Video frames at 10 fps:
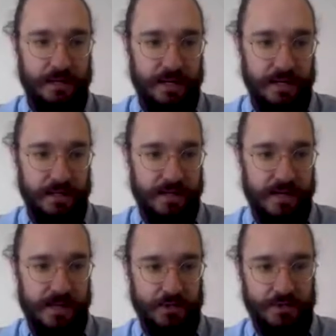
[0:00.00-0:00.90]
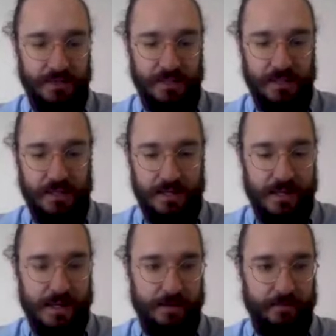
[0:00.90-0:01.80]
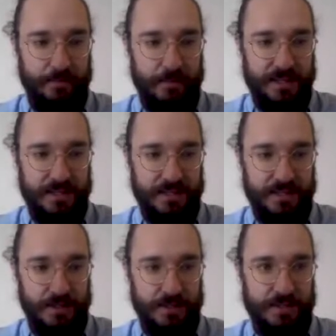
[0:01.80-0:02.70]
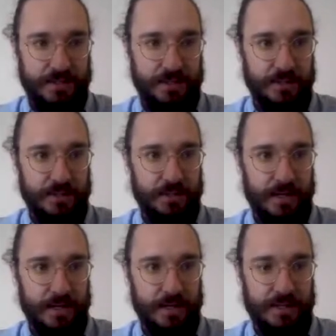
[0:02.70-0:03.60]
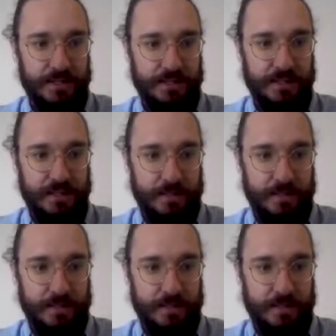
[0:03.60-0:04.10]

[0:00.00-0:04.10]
And I actually have placed those into a nice